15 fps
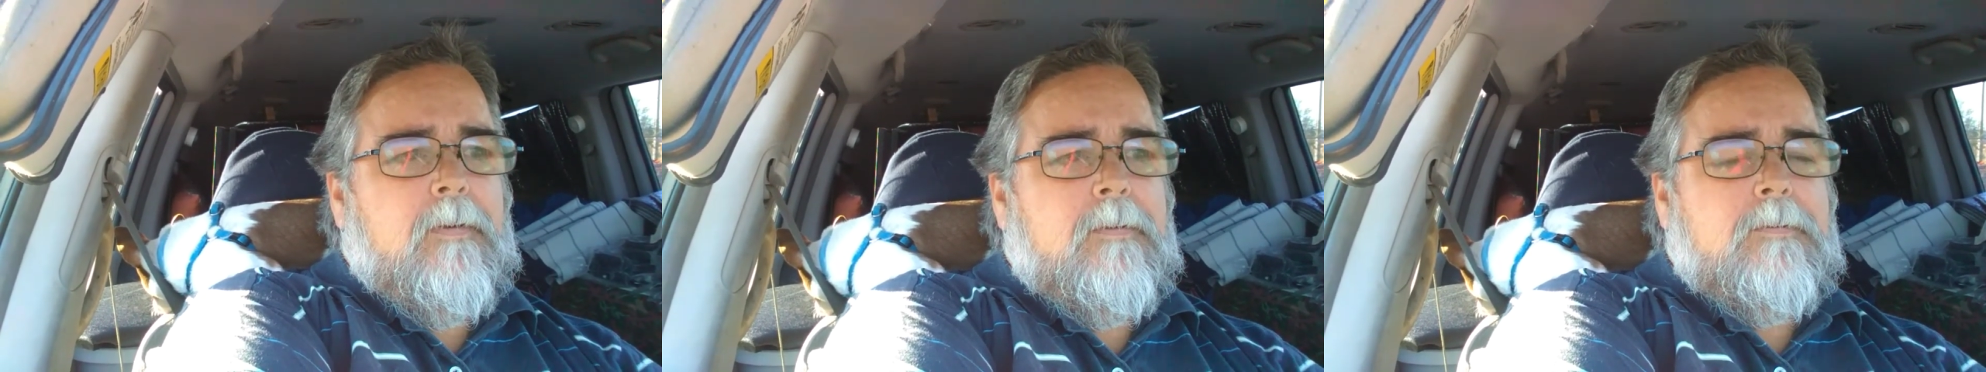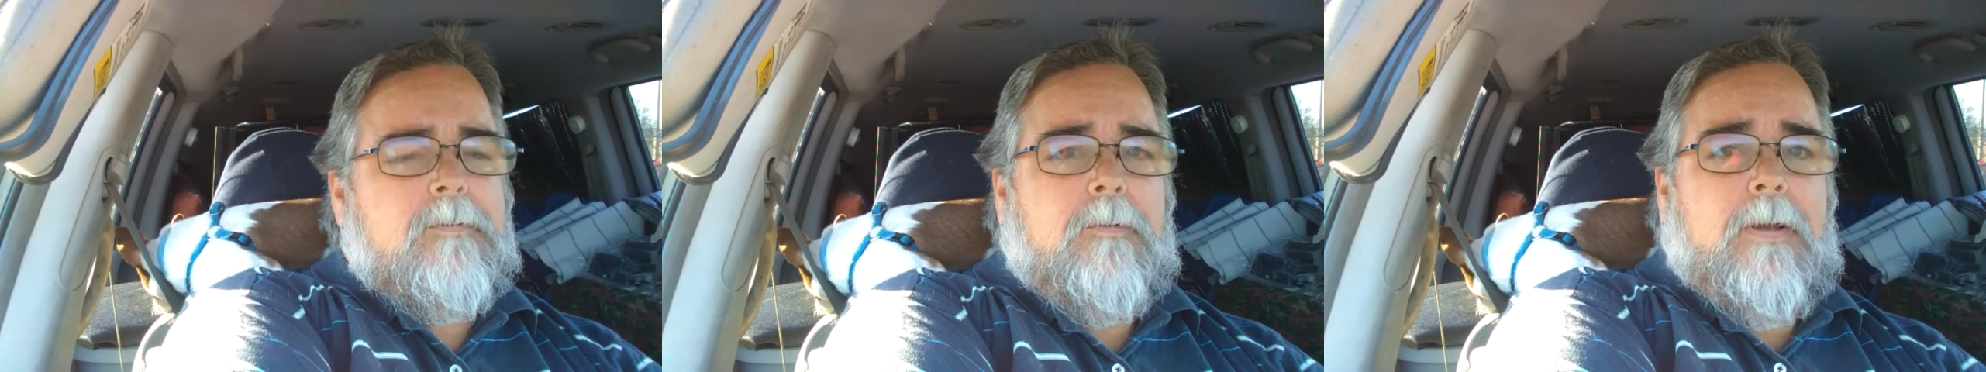
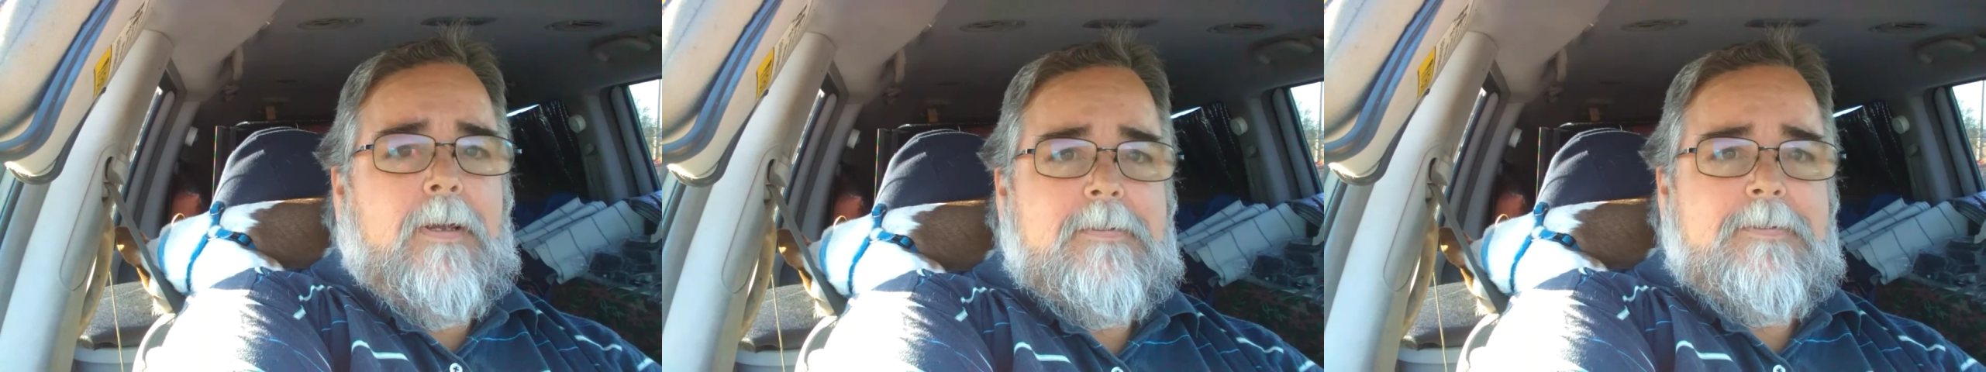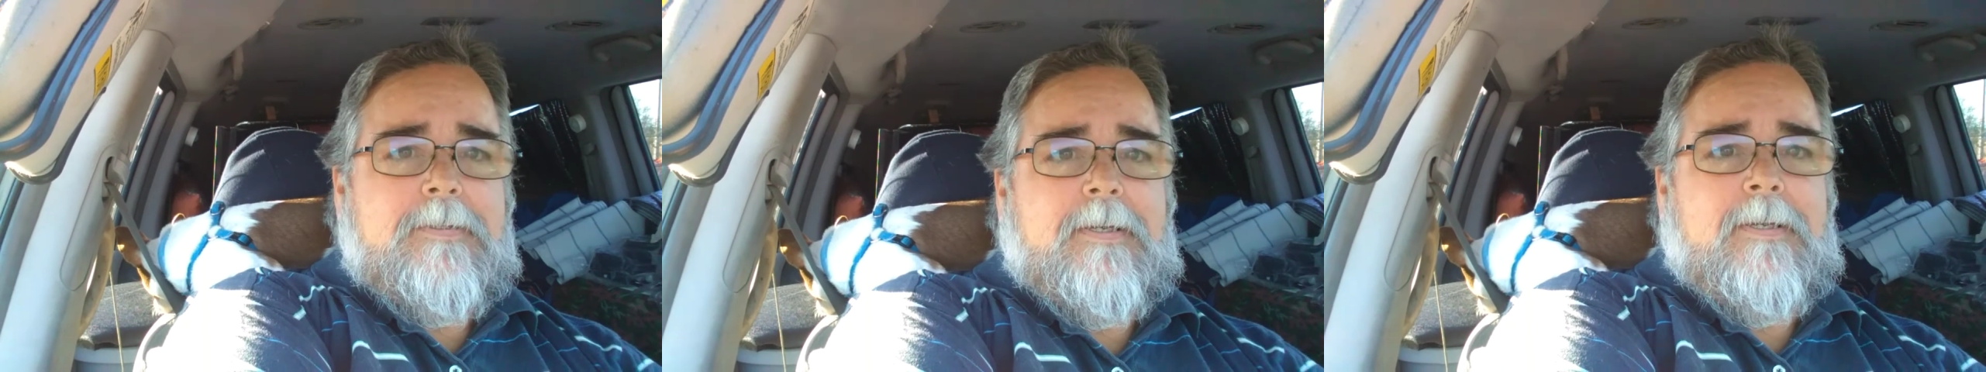So
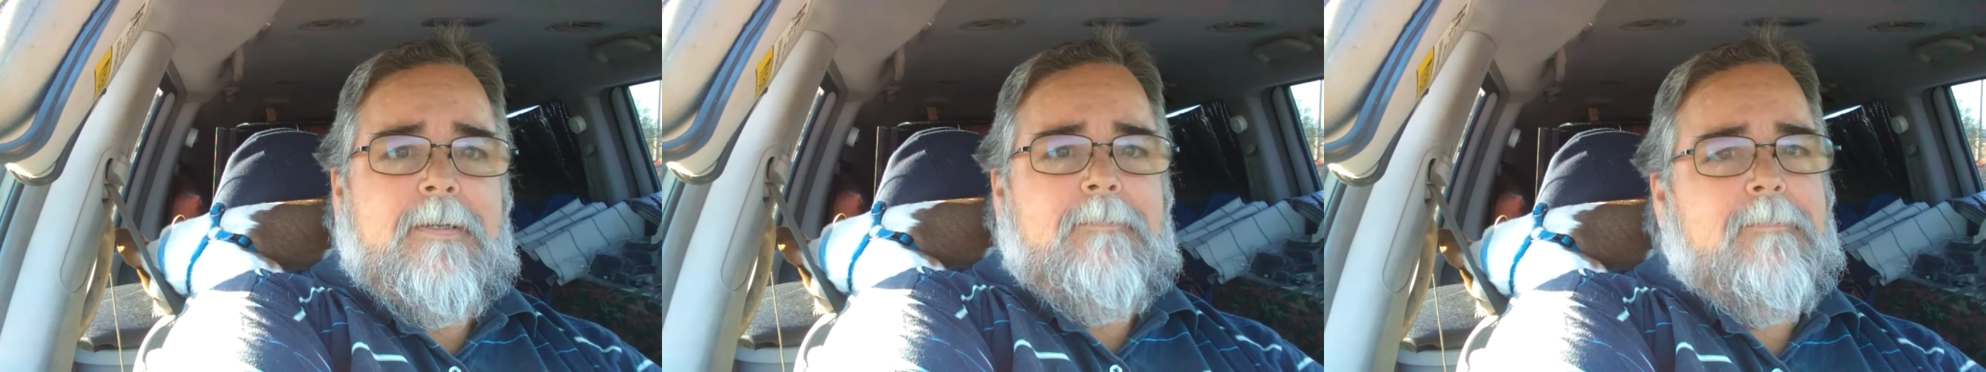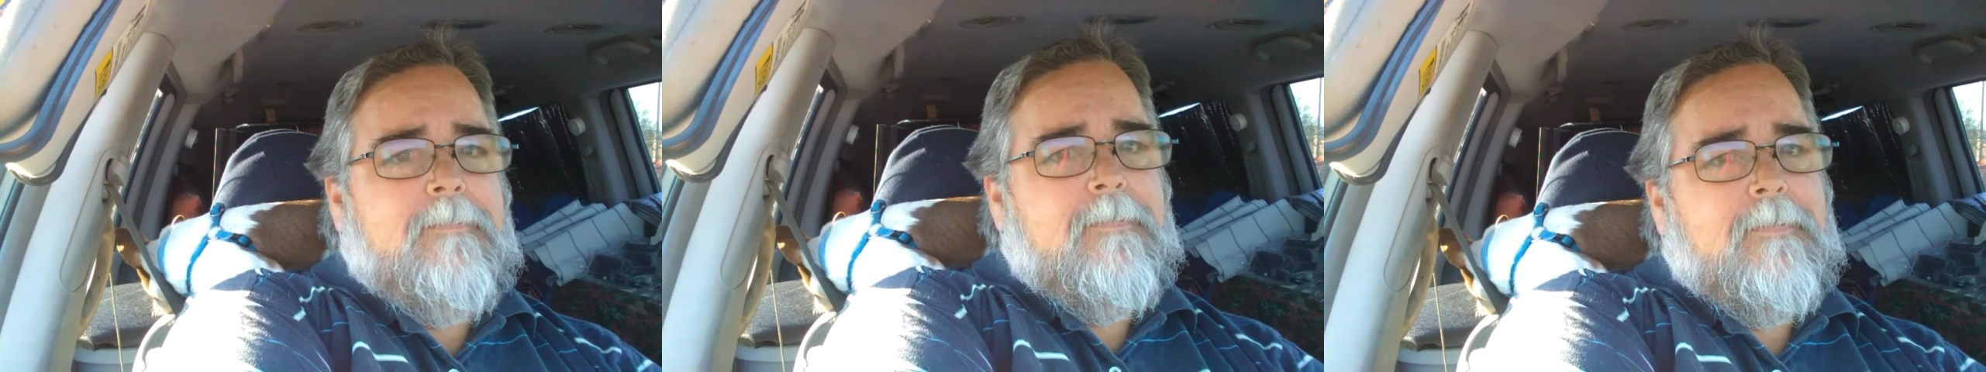that's
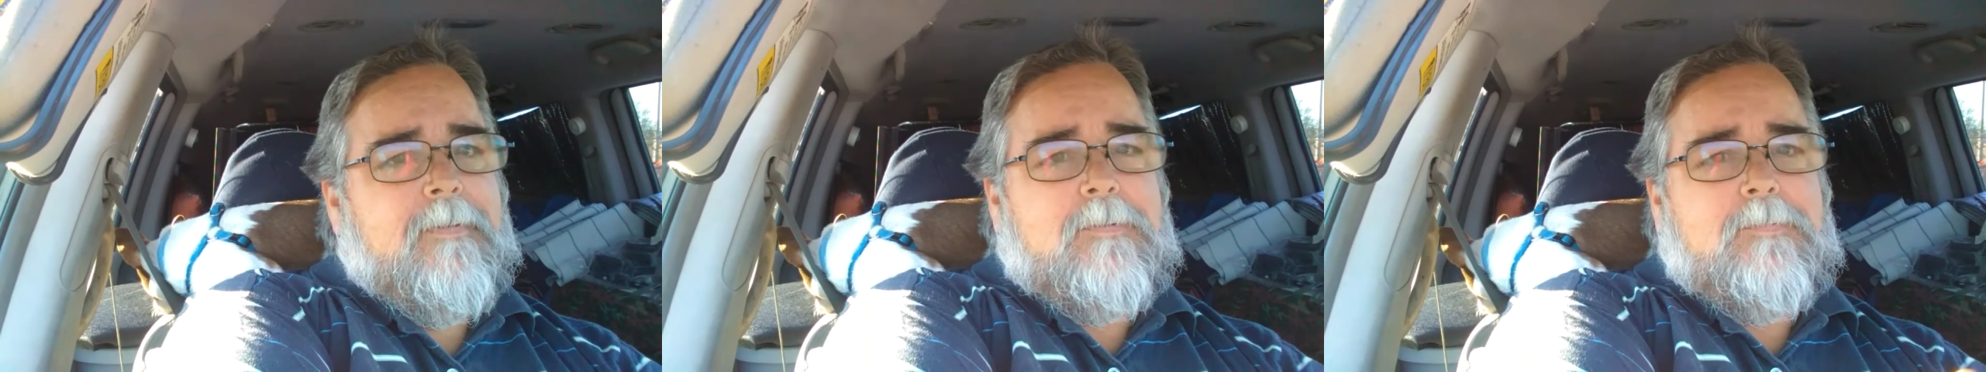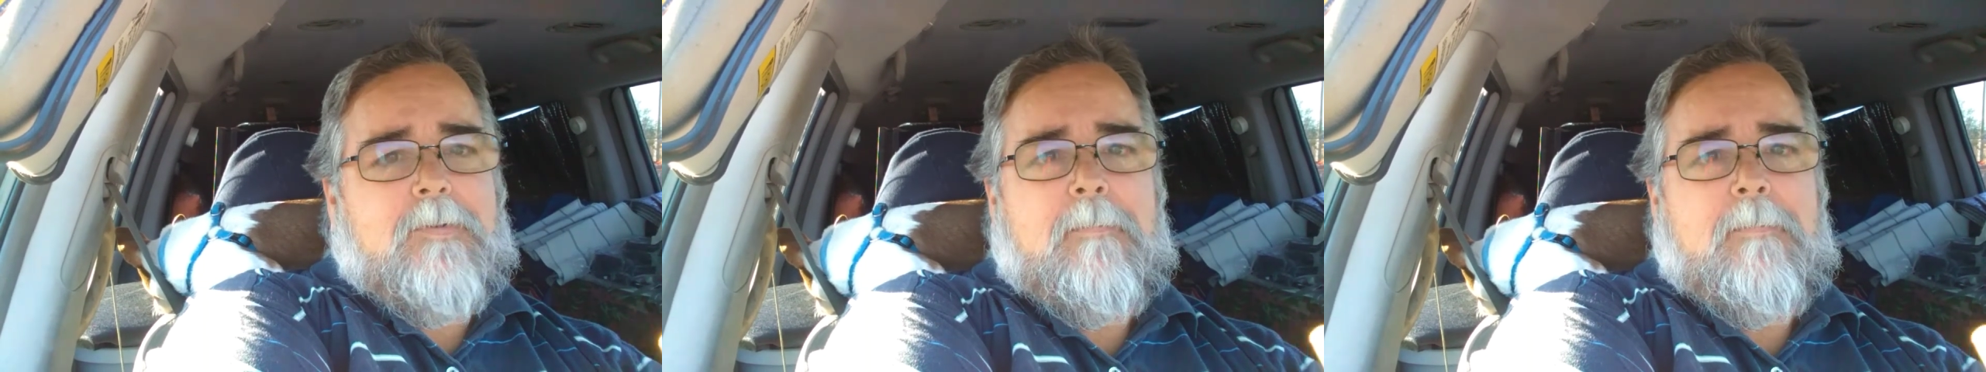it. That's